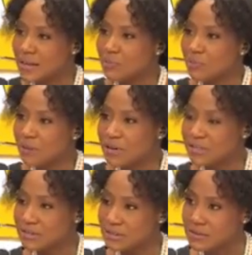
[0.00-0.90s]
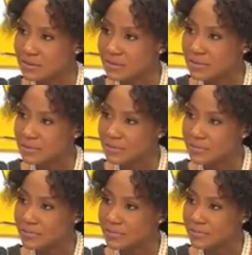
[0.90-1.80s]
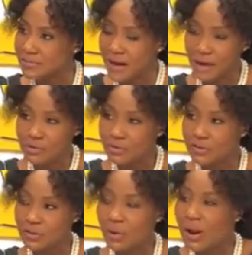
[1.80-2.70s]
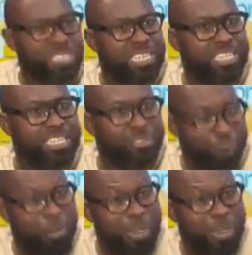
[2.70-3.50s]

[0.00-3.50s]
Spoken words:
impropriety? How do you see or identify